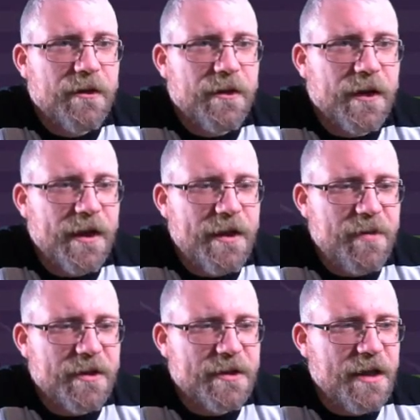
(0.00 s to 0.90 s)
The
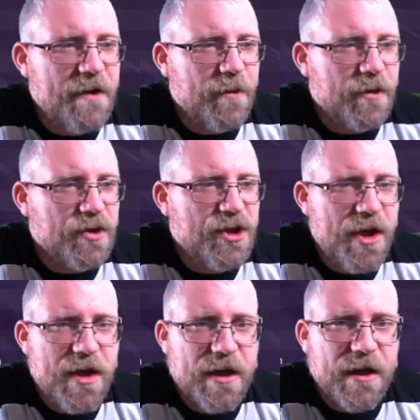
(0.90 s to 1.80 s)
keeper saved, but
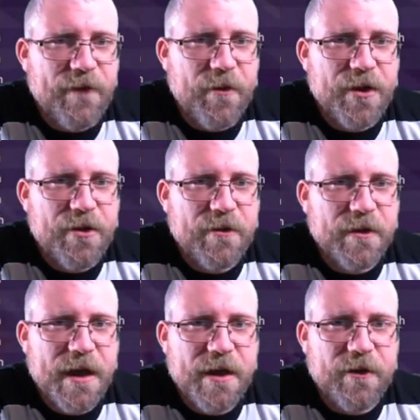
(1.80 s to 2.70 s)
Cherky from an
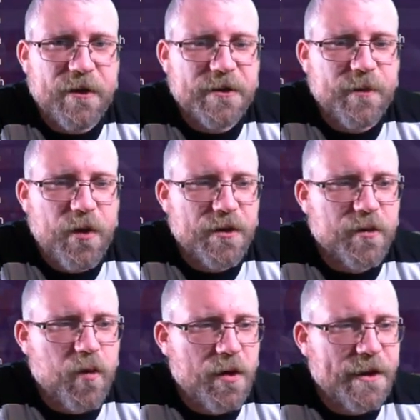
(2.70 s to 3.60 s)
awkward angle has put us
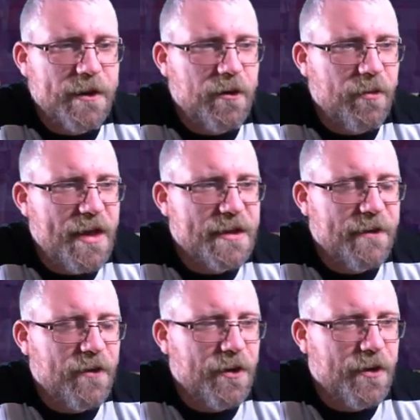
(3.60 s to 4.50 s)
1-0 up. Let's
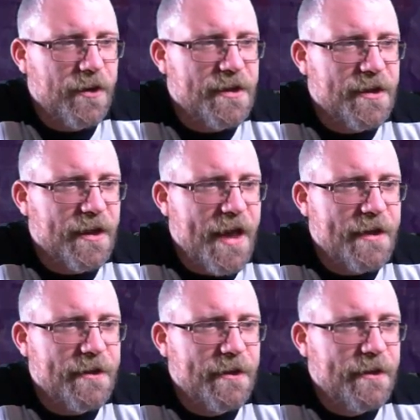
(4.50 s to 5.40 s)
have a look at this
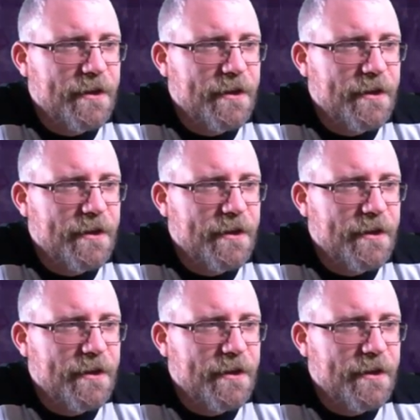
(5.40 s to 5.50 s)
again.